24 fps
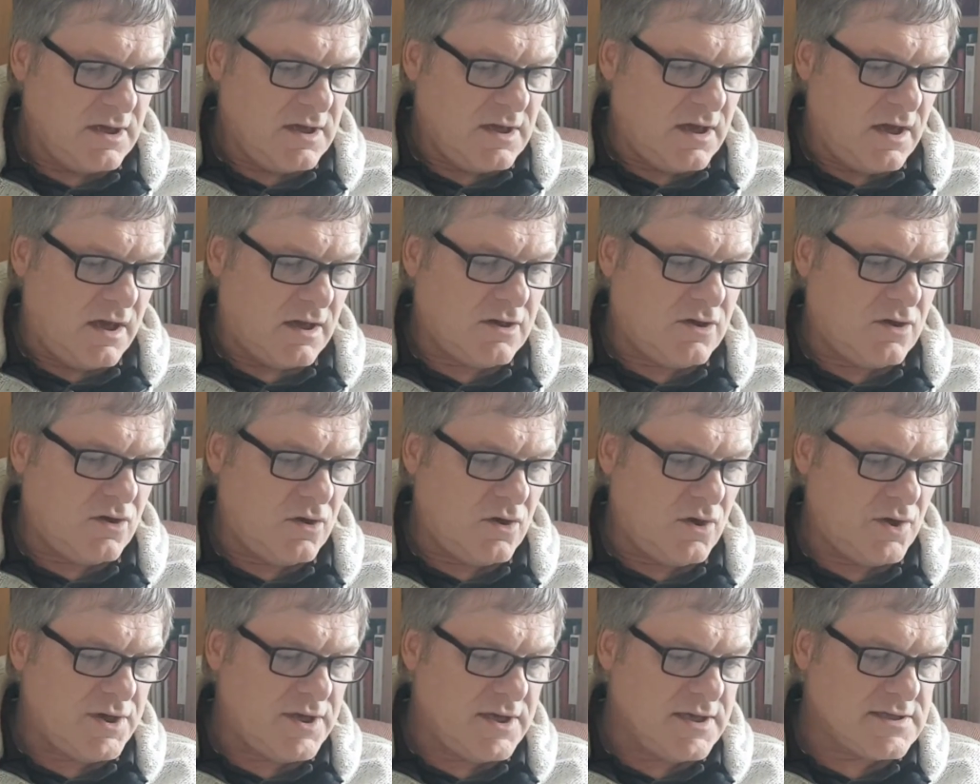
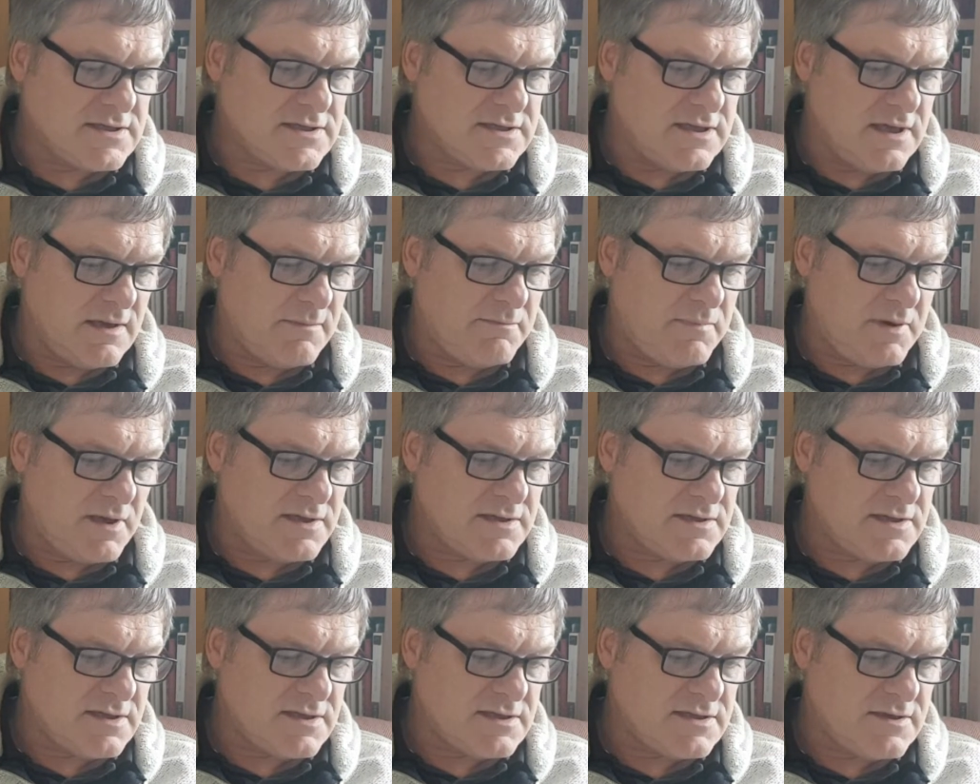according to the
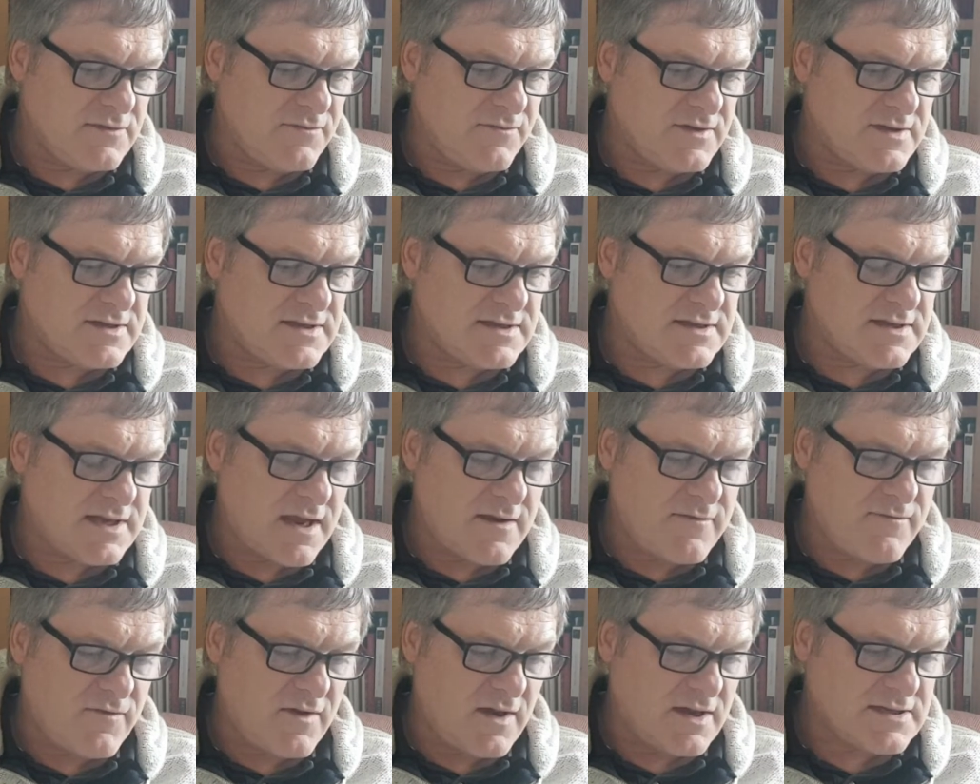abundance of his
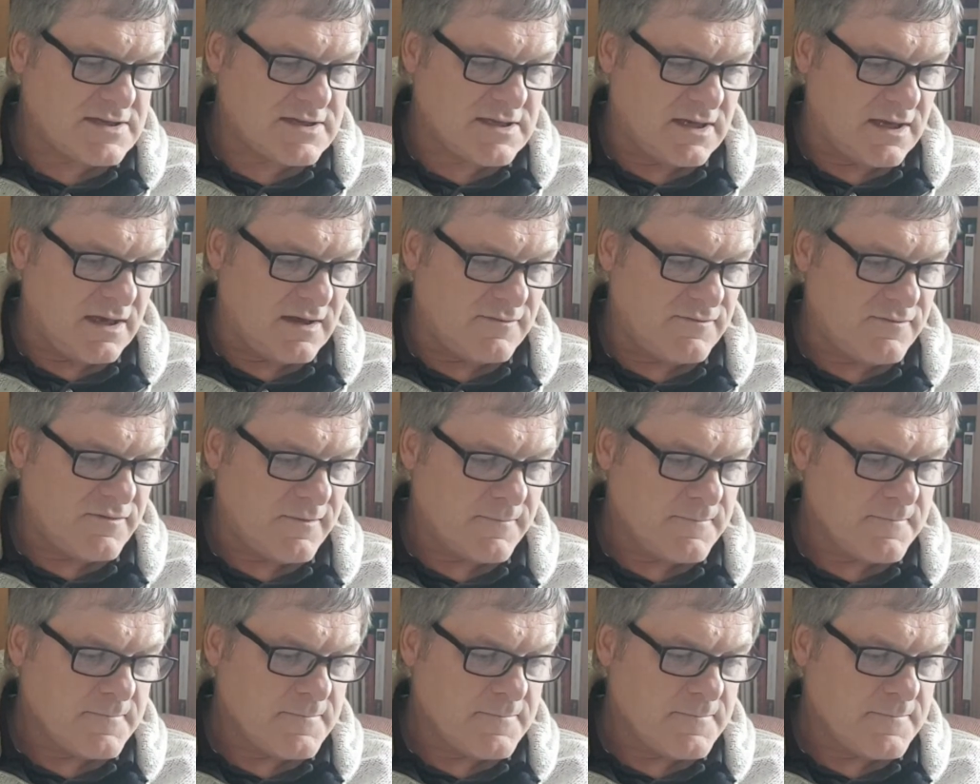steadfast love.